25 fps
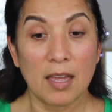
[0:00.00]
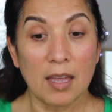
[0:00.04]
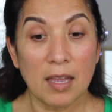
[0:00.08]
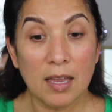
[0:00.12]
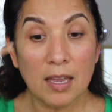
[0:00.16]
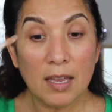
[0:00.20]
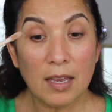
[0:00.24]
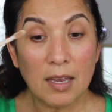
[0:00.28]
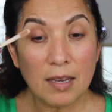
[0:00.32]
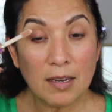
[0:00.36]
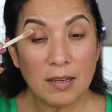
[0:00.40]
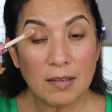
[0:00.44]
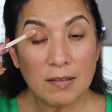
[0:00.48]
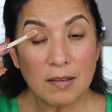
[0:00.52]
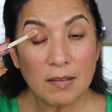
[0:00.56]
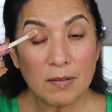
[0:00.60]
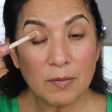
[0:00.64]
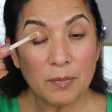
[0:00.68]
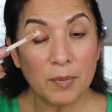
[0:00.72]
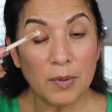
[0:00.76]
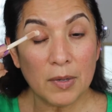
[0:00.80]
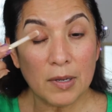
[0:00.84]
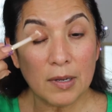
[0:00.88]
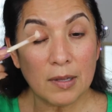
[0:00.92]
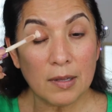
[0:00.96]
And
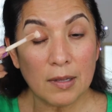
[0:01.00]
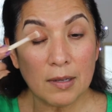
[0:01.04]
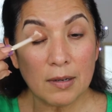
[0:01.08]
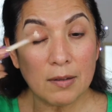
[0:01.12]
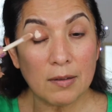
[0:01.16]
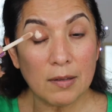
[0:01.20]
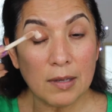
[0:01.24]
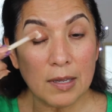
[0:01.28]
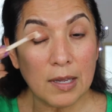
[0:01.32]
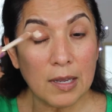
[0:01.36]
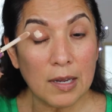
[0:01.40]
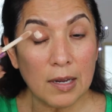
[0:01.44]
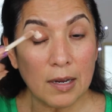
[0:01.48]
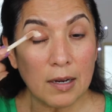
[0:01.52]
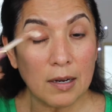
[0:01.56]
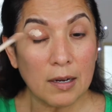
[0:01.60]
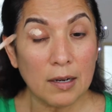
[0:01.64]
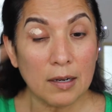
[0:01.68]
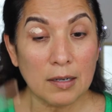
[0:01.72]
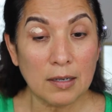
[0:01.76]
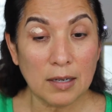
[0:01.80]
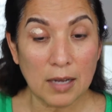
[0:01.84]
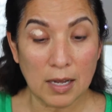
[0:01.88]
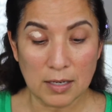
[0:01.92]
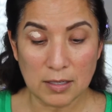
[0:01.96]
just put a little
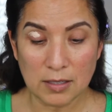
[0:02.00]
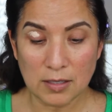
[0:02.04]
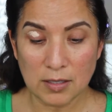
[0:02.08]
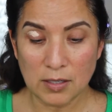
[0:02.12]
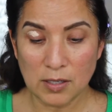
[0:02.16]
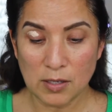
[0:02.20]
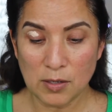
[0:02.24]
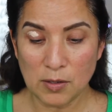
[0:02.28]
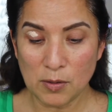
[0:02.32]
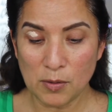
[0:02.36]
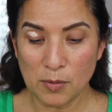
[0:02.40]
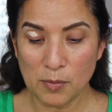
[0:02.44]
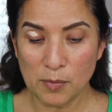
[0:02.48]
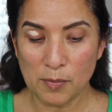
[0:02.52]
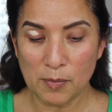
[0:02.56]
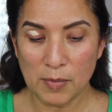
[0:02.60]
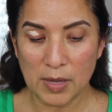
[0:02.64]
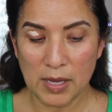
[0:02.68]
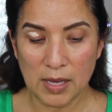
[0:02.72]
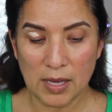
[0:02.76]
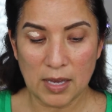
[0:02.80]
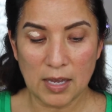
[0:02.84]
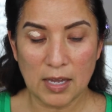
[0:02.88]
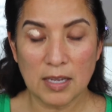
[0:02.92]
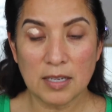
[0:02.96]
here, not too
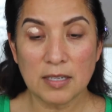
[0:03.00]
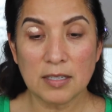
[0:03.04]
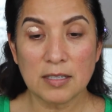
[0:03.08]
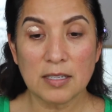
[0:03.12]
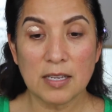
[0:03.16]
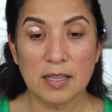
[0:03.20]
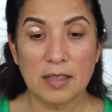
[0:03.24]
much.